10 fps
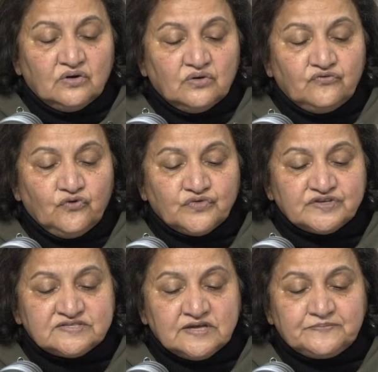for the
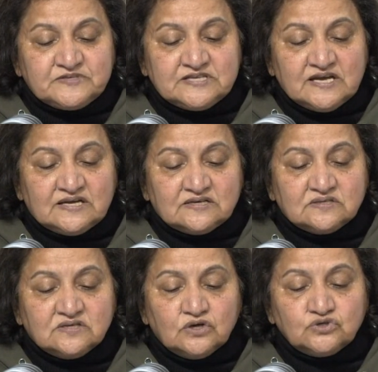steps
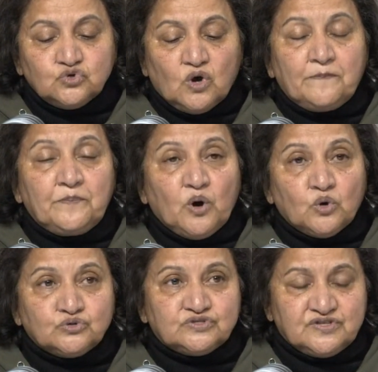taken to
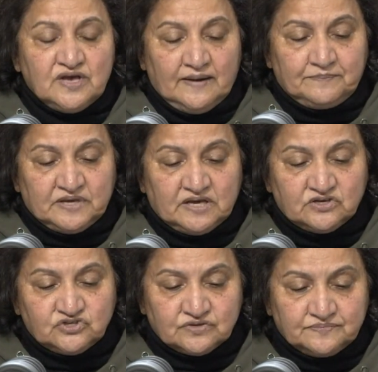oppose the
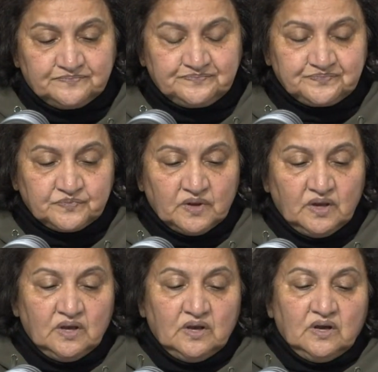application.
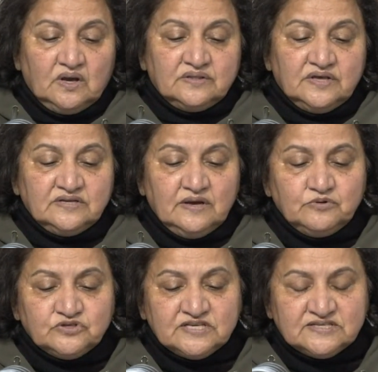The
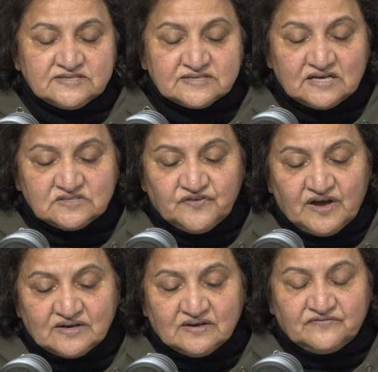NWC discussed
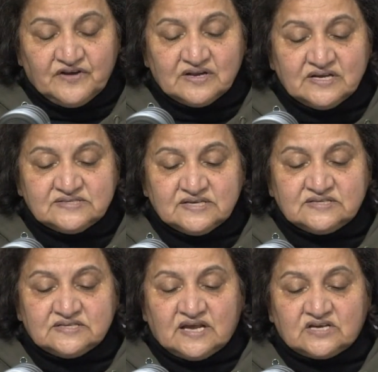various
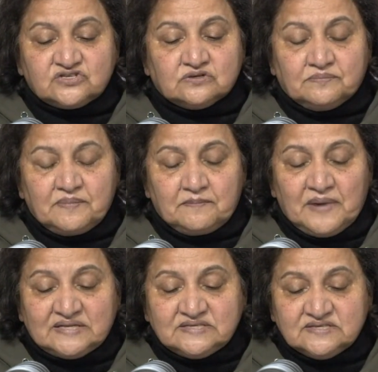international
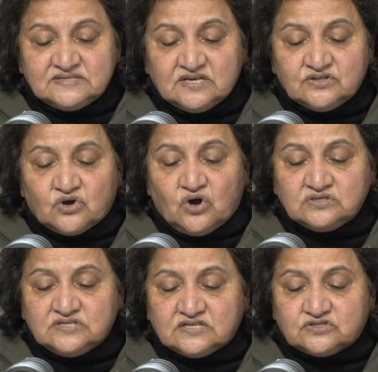matters in the
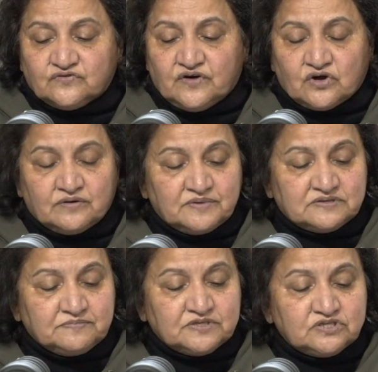context of our
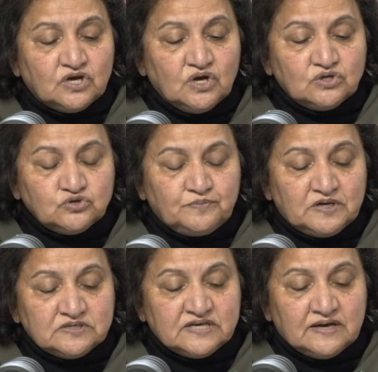commitment to
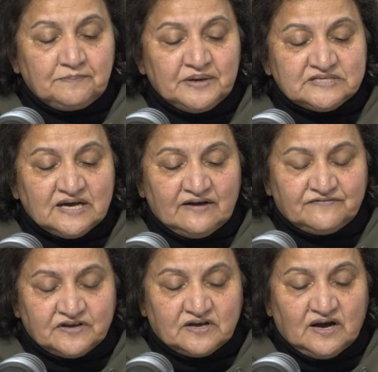building a better
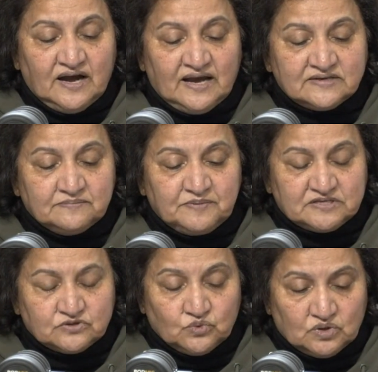Africa and a
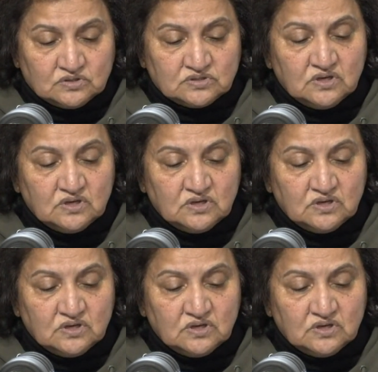better world.